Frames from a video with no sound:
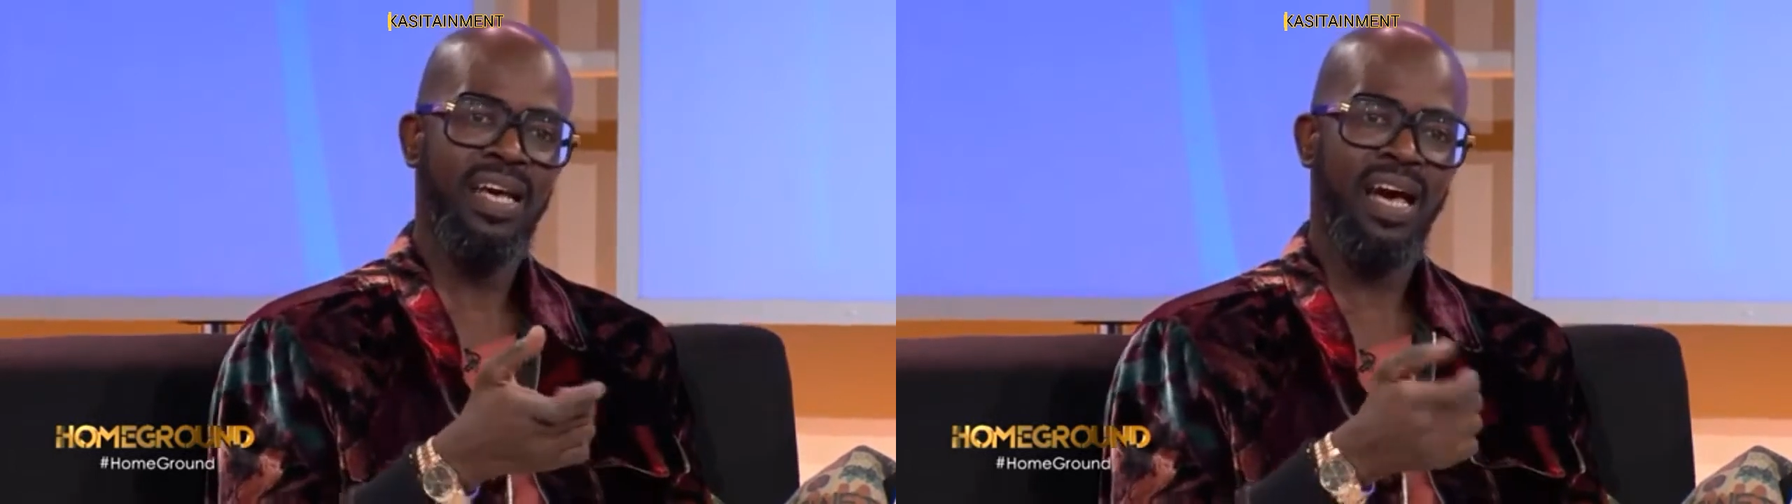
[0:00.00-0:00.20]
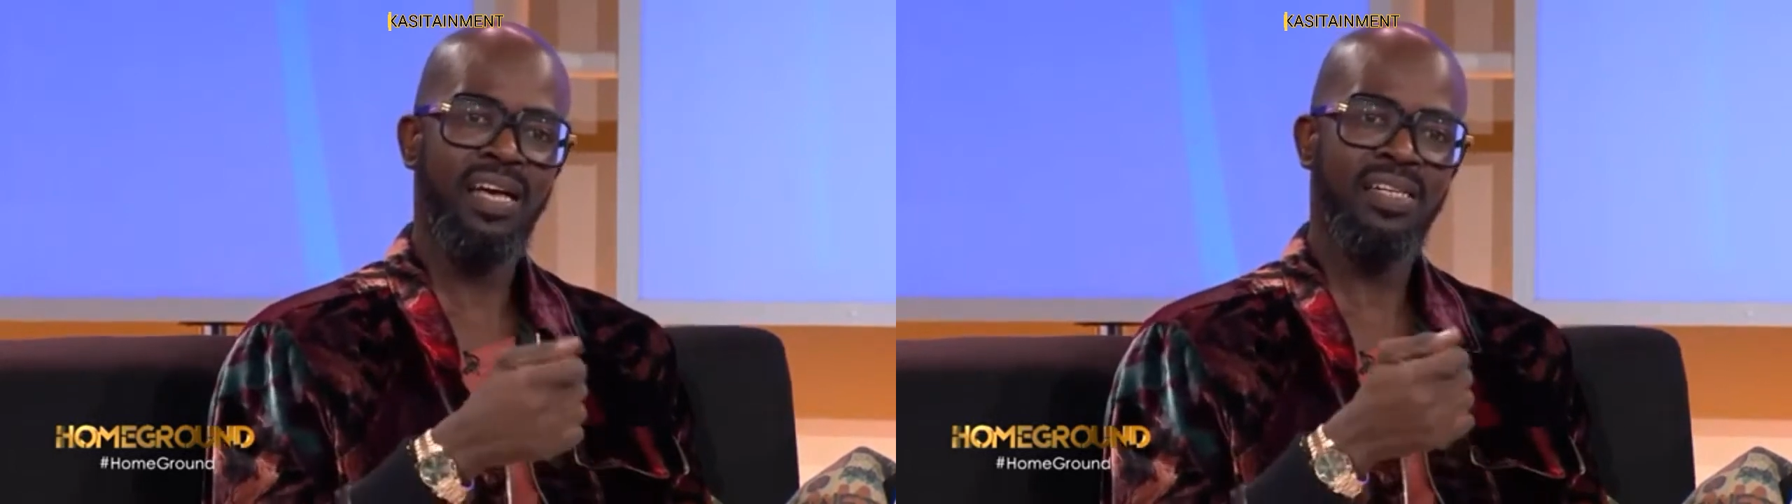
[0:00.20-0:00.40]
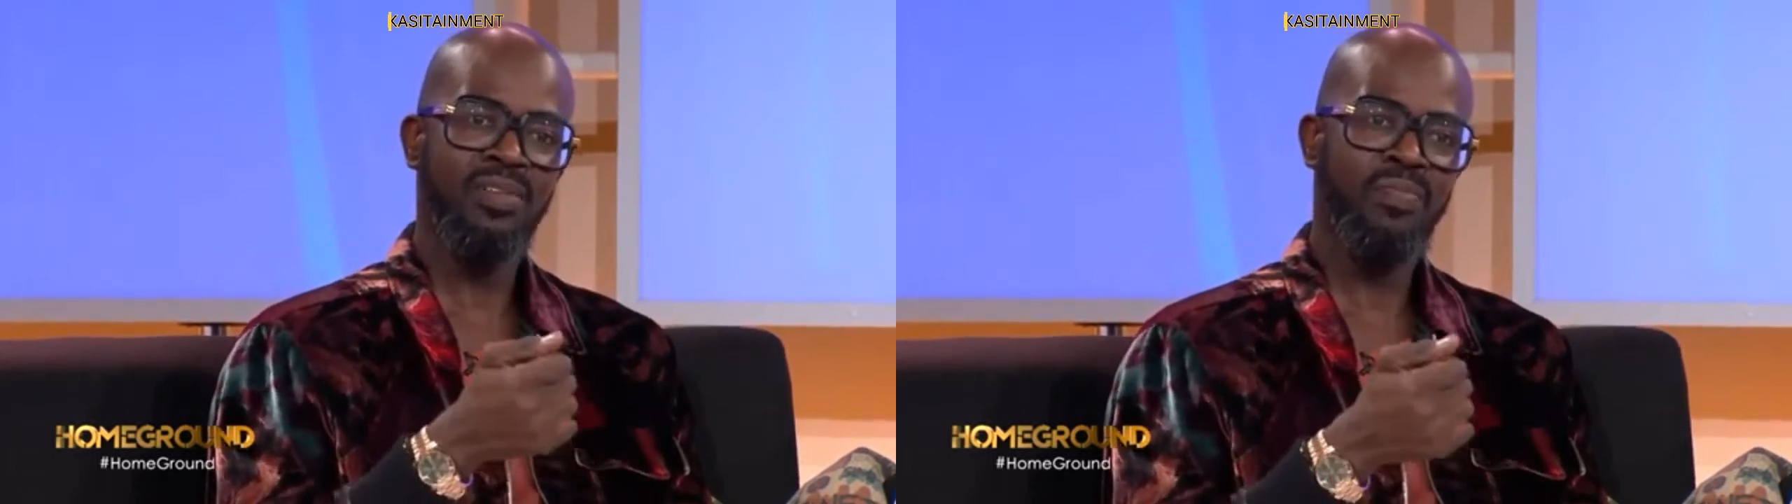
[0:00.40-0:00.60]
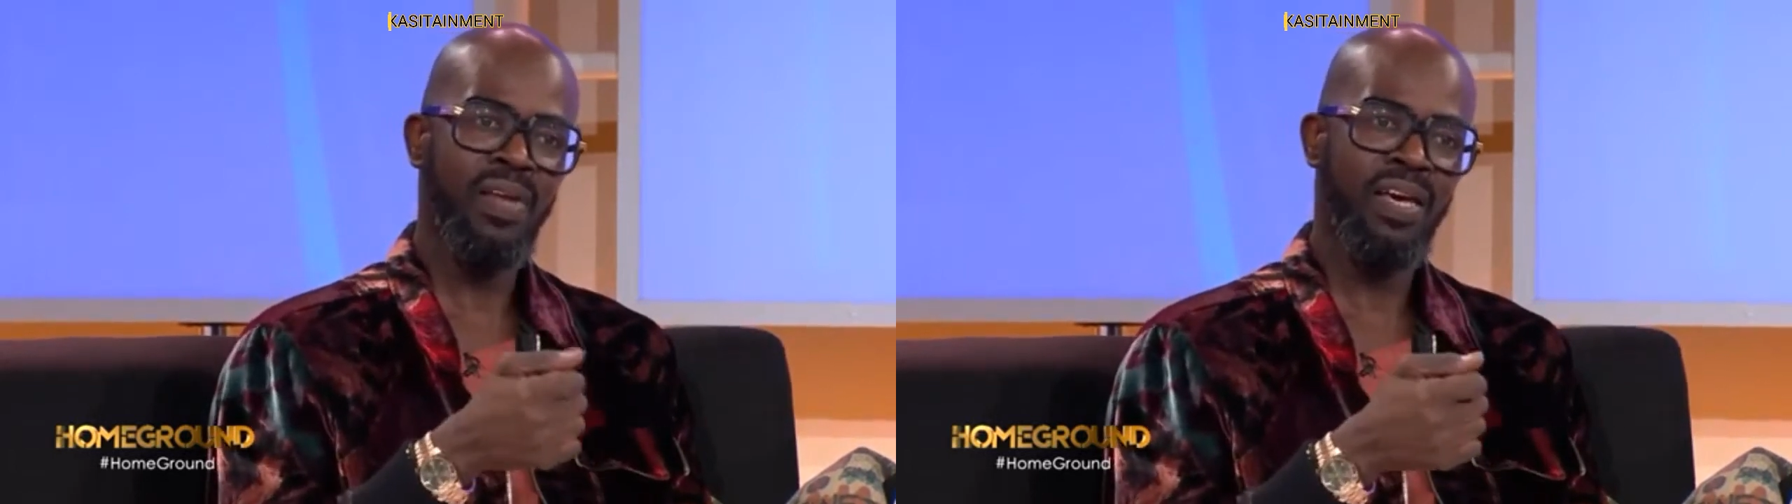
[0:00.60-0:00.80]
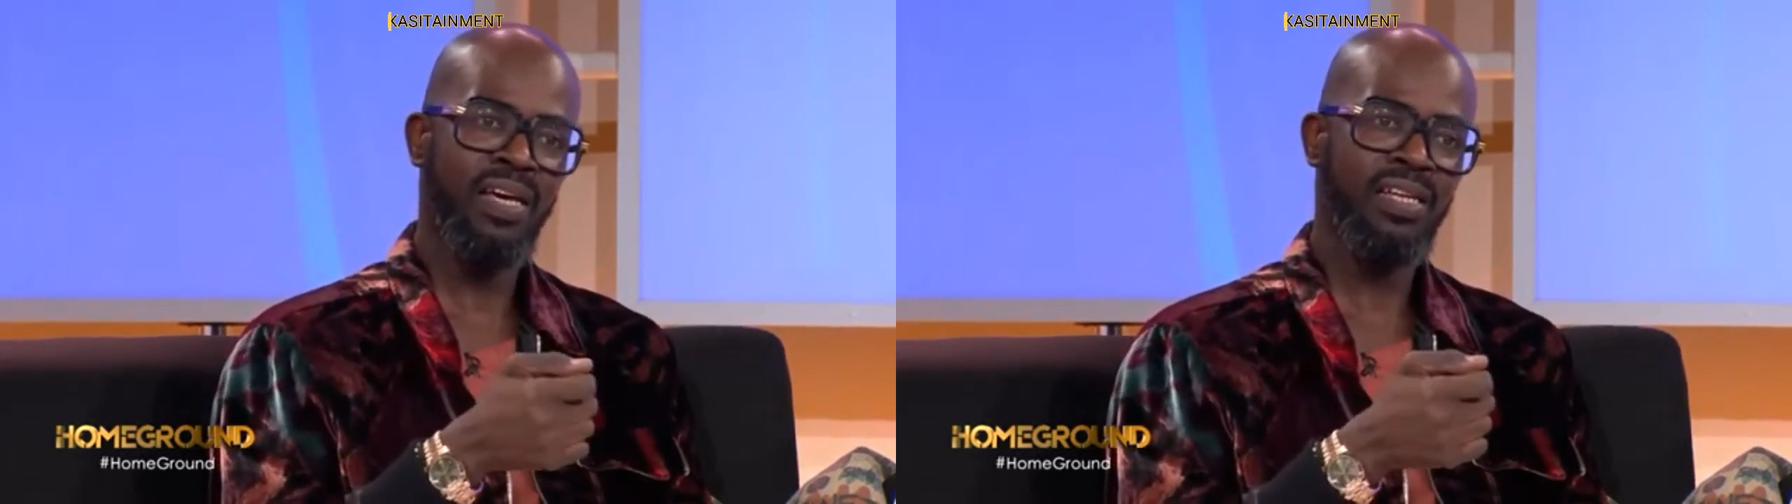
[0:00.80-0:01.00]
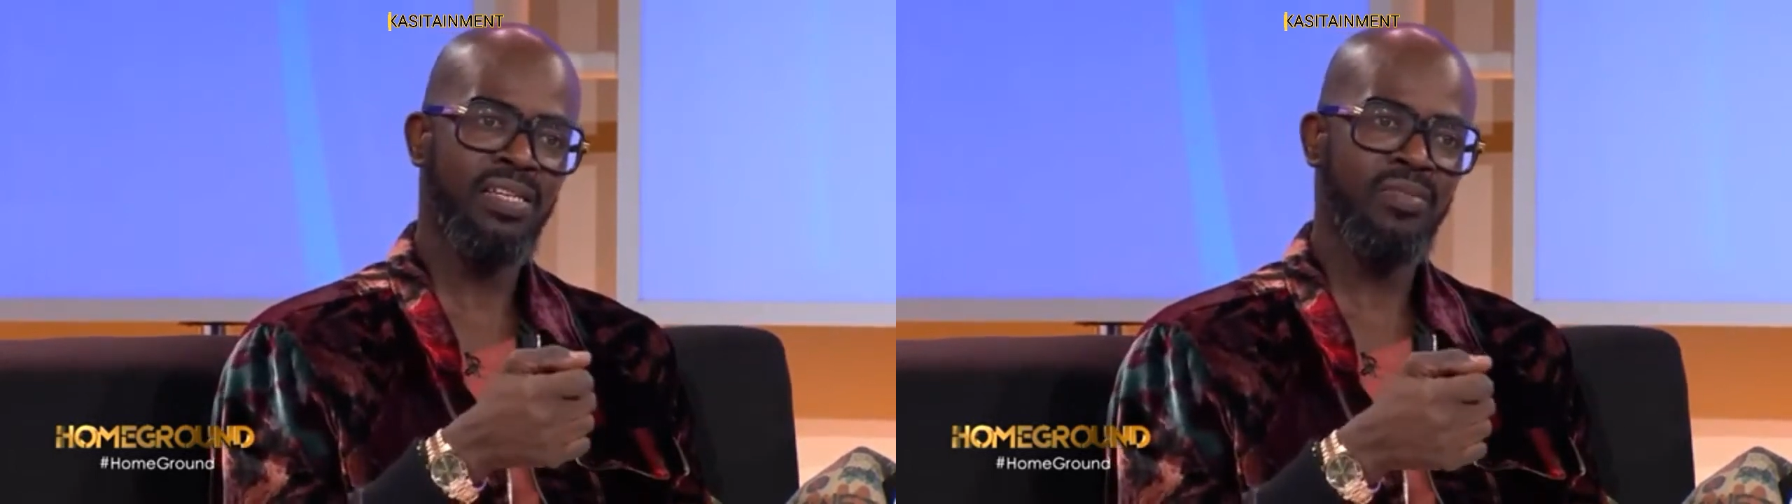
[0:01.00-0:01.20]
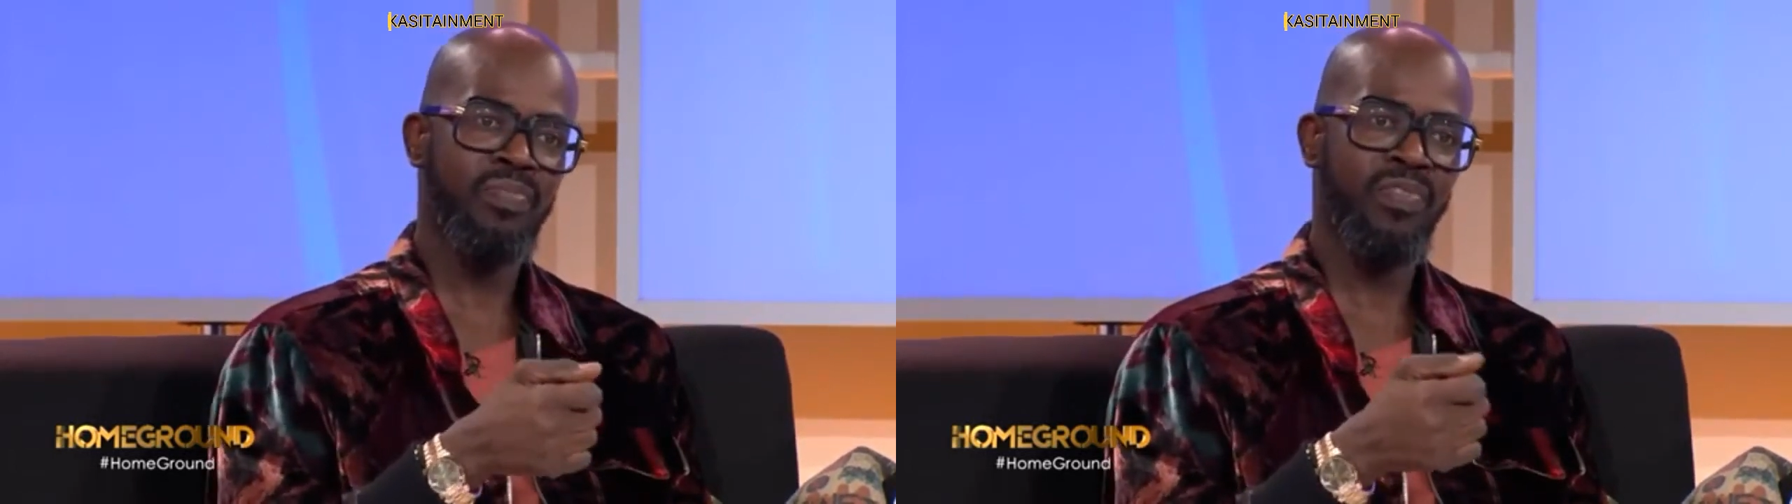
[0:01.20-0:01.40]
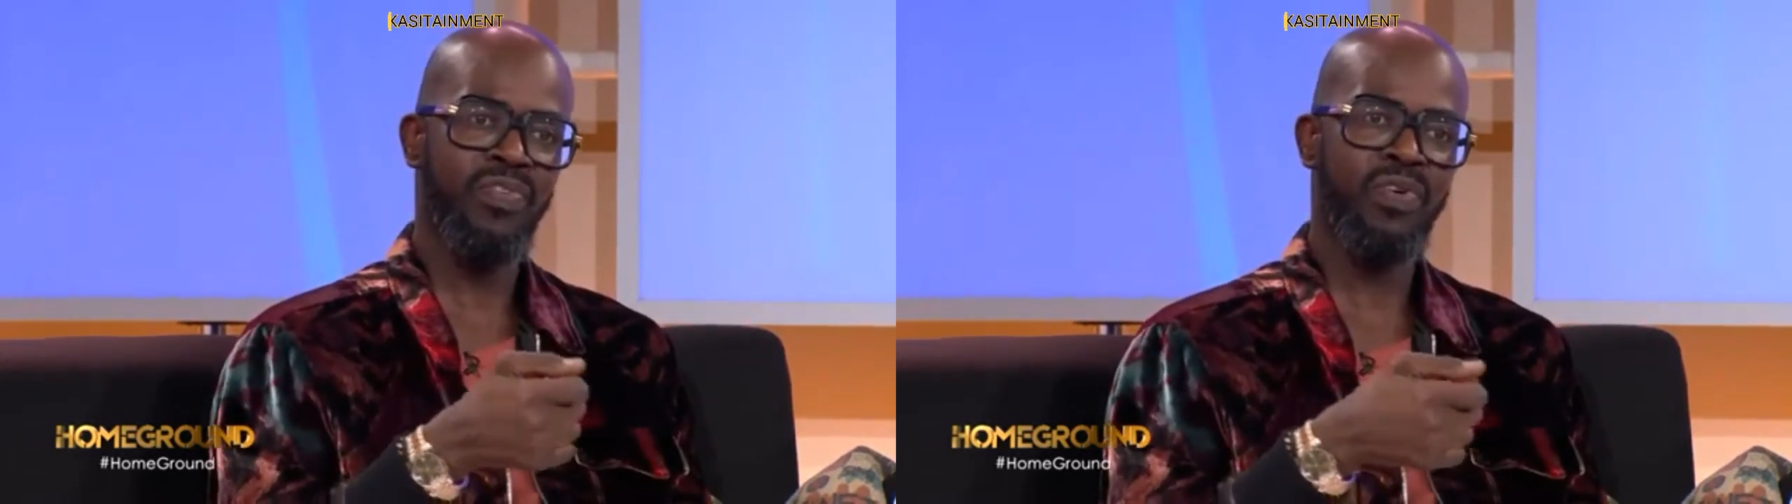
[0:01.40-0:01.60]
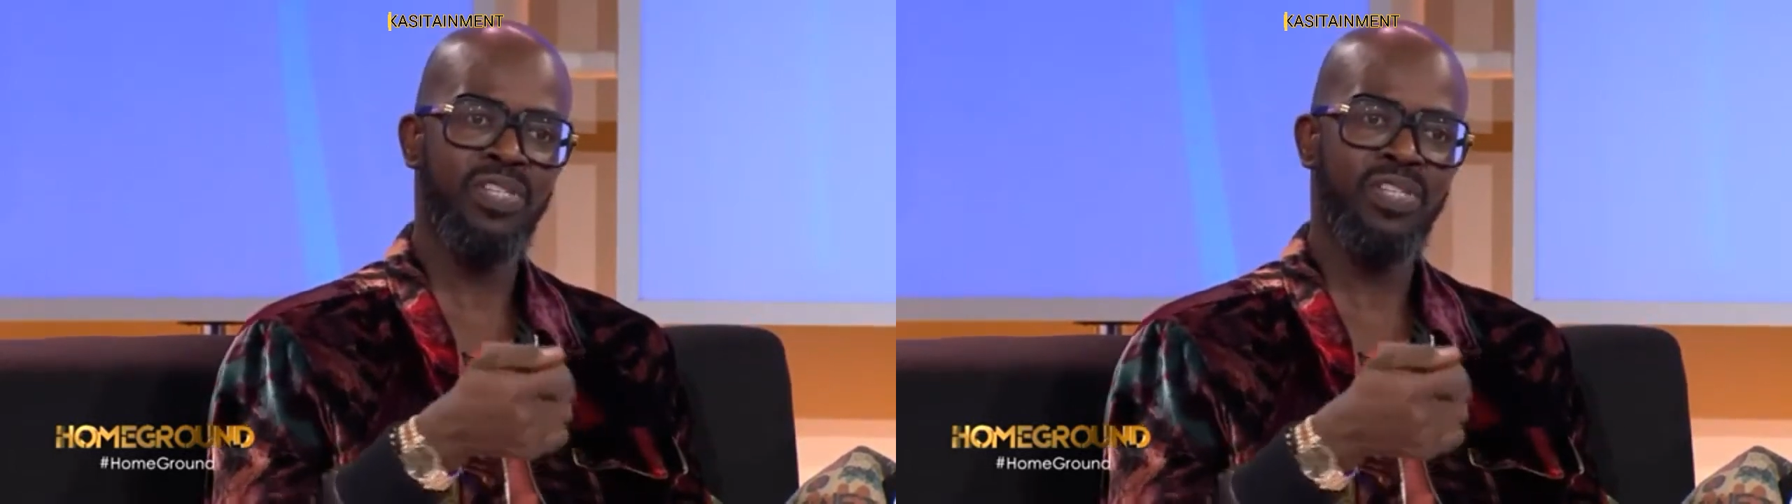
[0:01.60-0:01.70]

I actually played before